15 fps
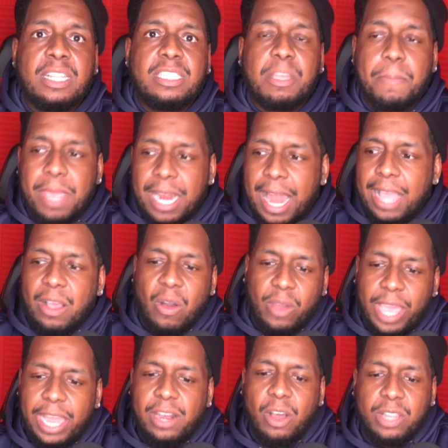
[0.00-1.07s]
to be like,
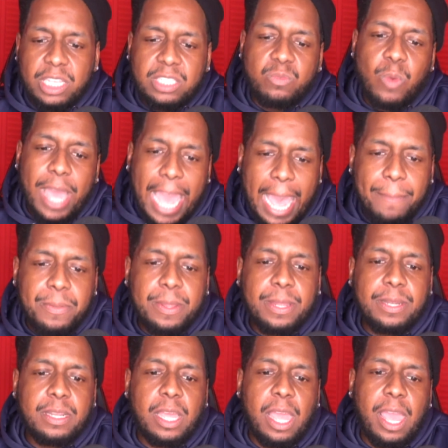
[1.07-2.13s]
okay, no, this is what
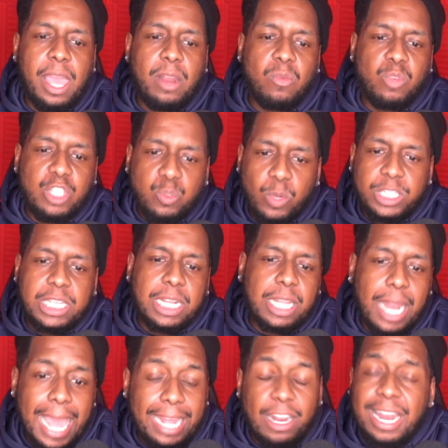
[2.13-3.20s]
happened, and we switched at the last.